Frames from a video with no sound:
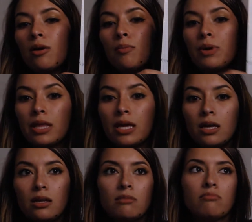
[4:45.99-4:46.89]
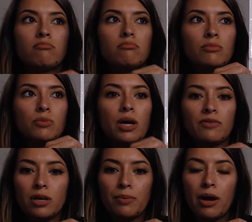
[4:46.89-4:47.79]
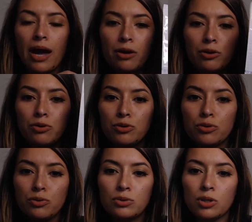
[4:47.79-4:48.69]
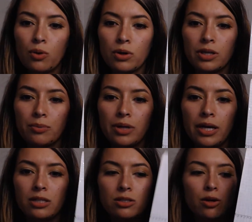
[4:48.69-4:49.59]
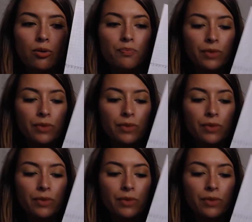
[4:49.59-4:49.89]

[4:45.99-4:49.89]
But then we have to talk about how do you use a coordinate plane. So